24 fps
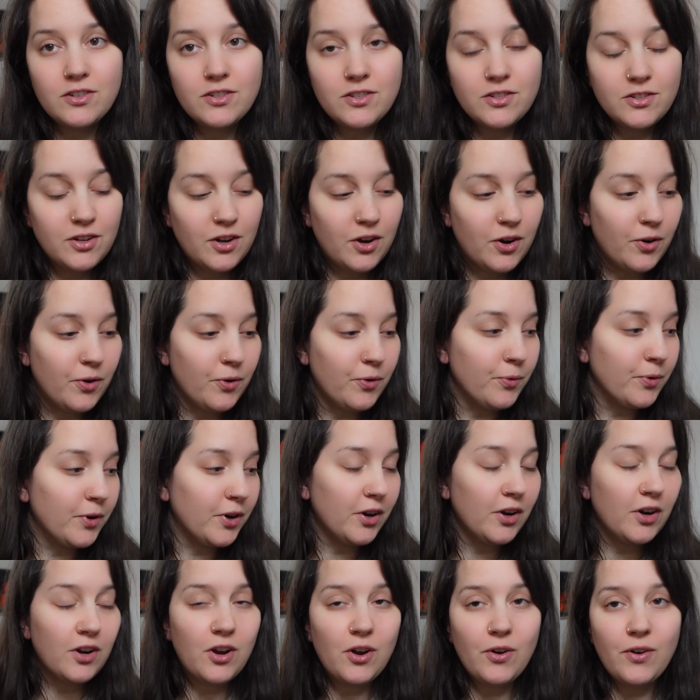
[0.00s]
So we're
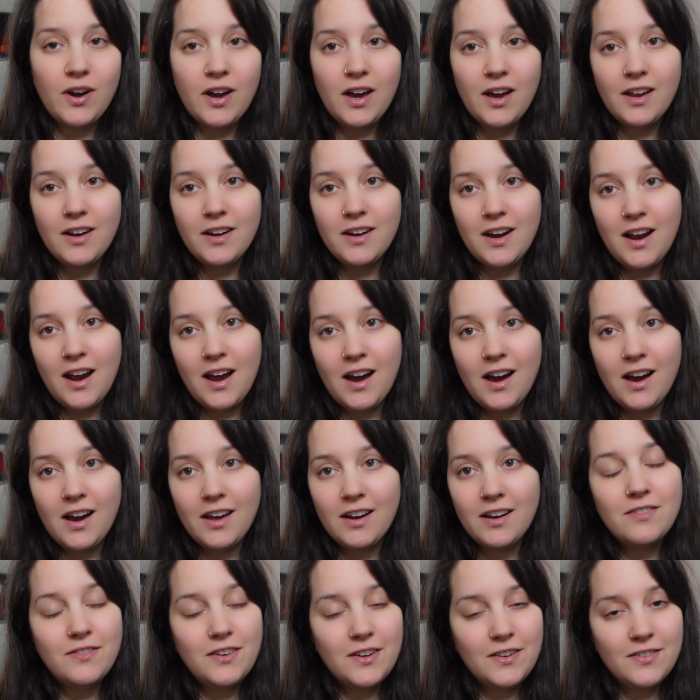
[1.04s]
gonna go ahead and
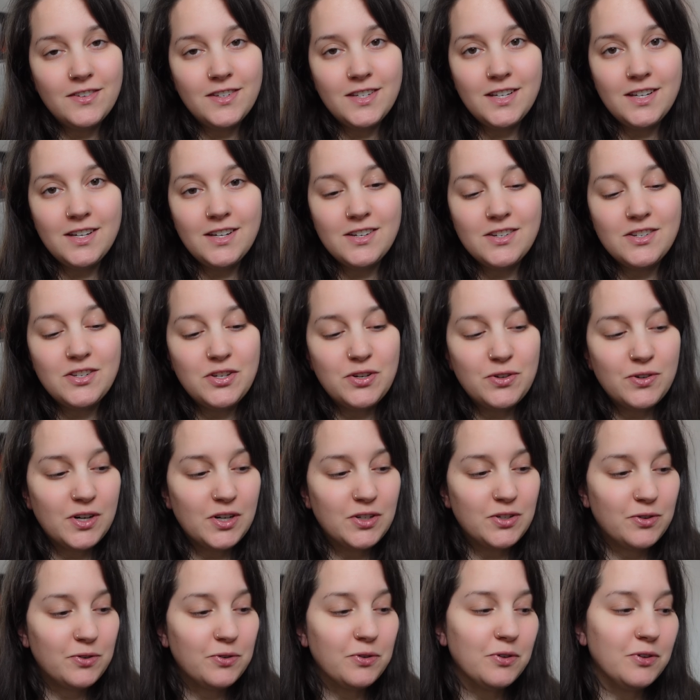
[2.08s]
add 50 to our
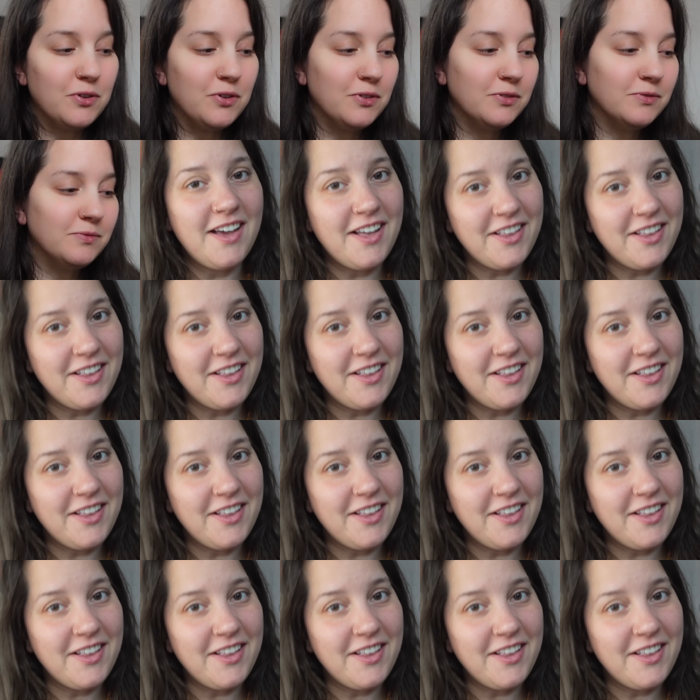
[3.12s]
total.